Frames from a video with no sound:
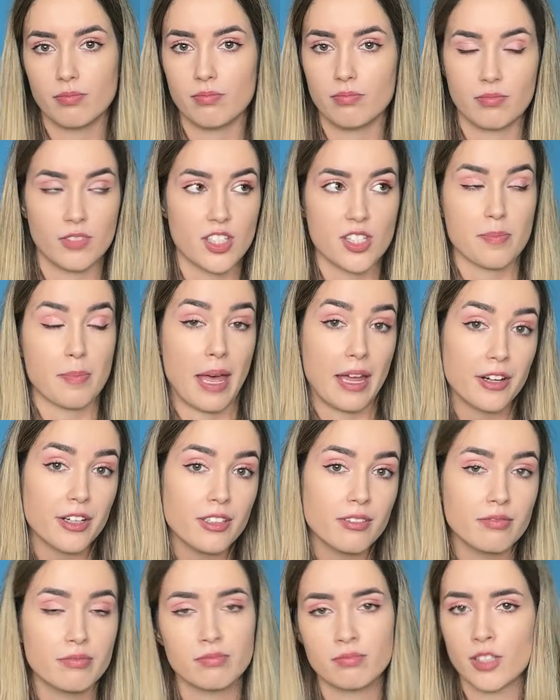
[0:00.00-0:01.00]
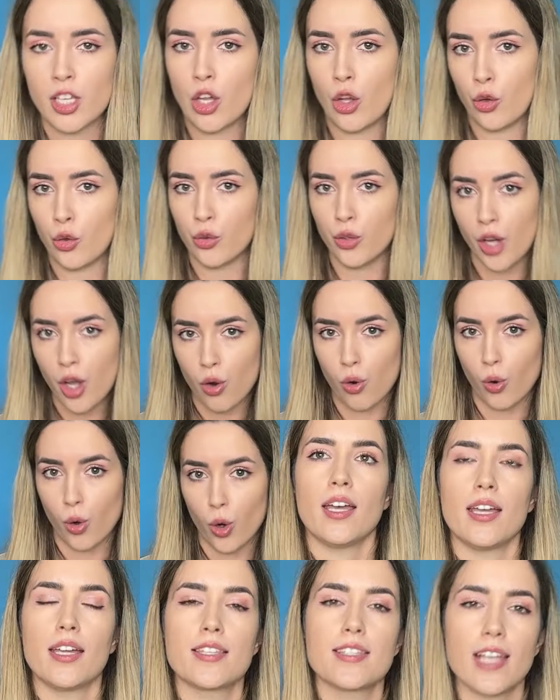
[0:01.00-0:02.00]
does it matter? No.
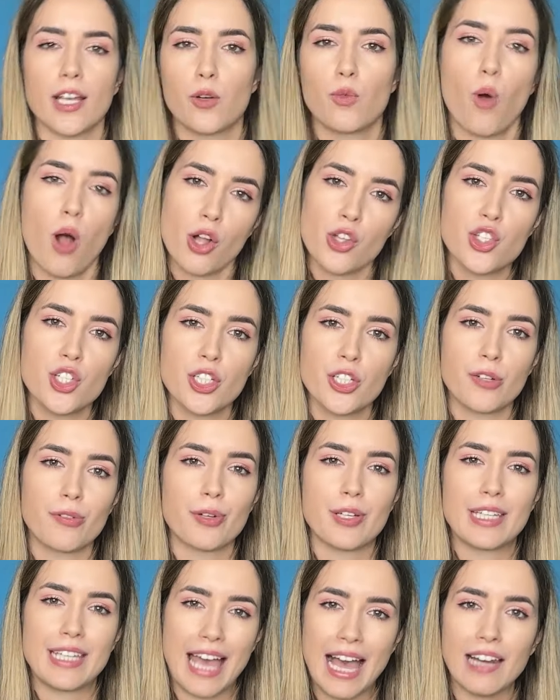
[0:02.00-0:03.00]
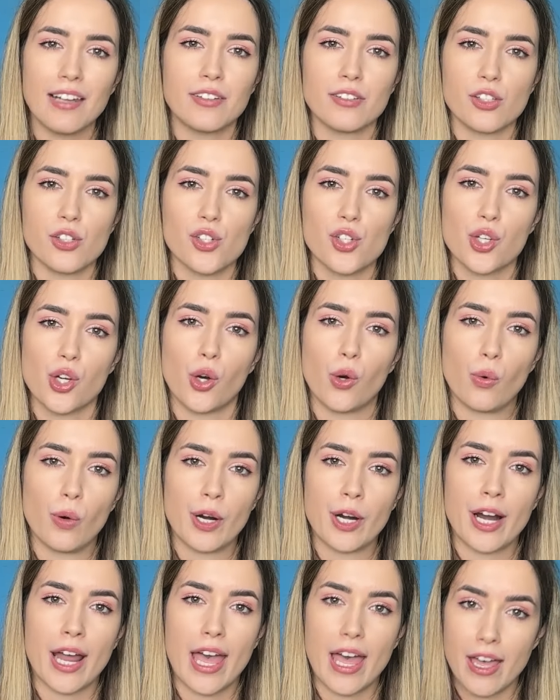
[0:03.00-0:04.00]
It's like watching a reality show
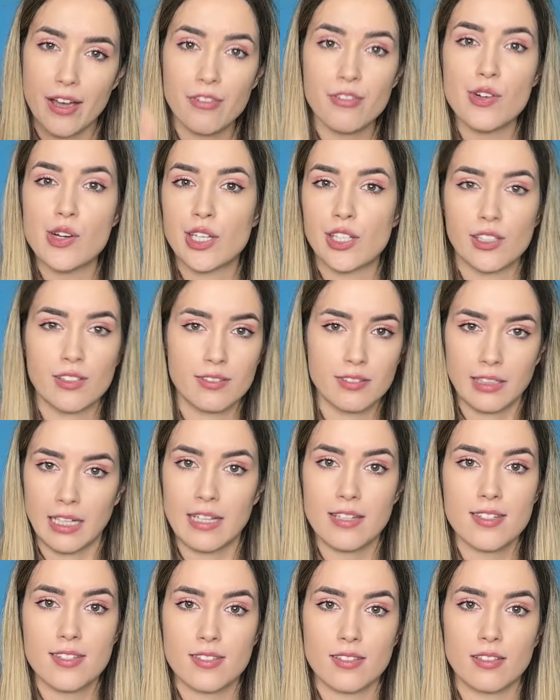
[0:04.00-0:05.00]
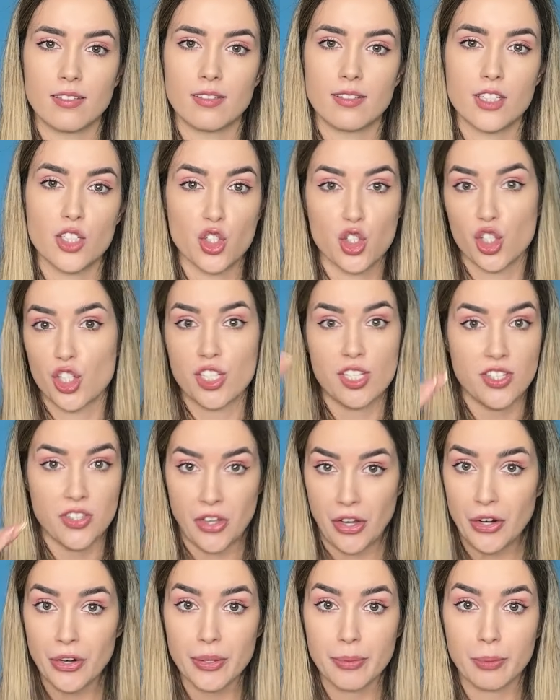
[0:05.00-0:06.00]
where every contestant is just
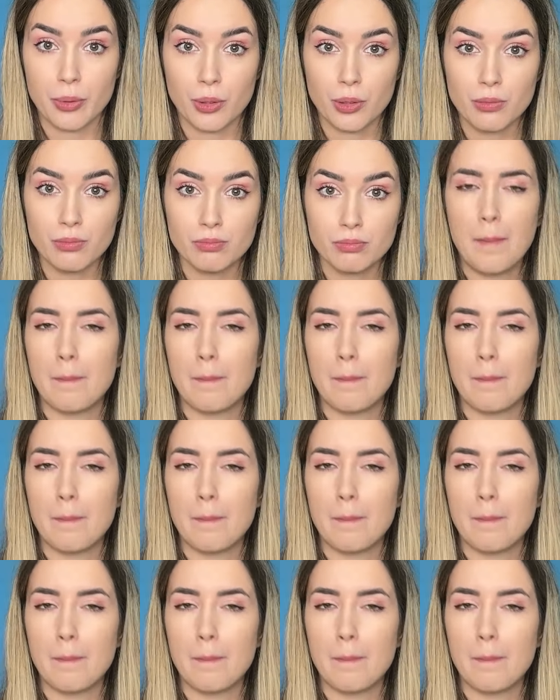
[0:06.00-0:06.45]
terrible,